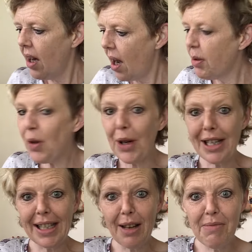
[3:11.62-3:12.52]
I'm sorry,
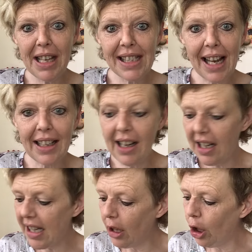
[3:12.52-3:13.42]
just give me a second
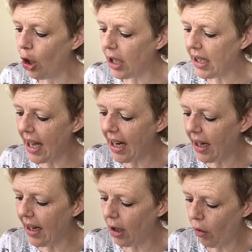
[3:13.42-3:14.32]
because it looks like
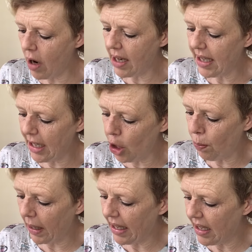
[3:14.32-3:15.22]
cross stitch,
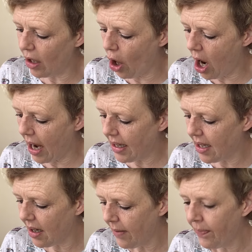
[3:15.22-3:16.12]
but it's
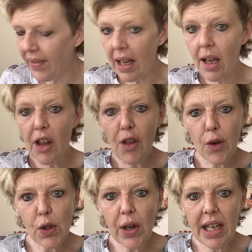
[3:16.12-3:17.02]
not.
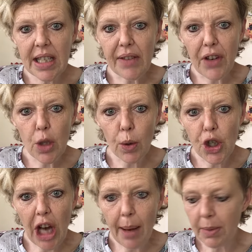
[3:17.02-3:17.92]
Those are individual
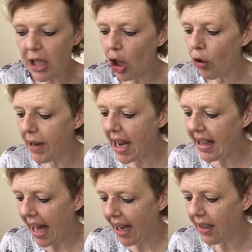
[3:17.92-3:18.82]
gems to create
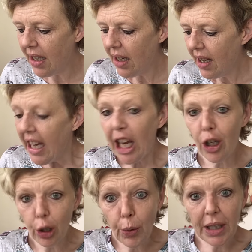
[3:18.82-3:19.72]
that,
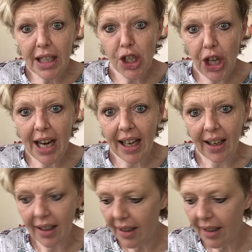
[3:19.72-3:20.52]
including the shading.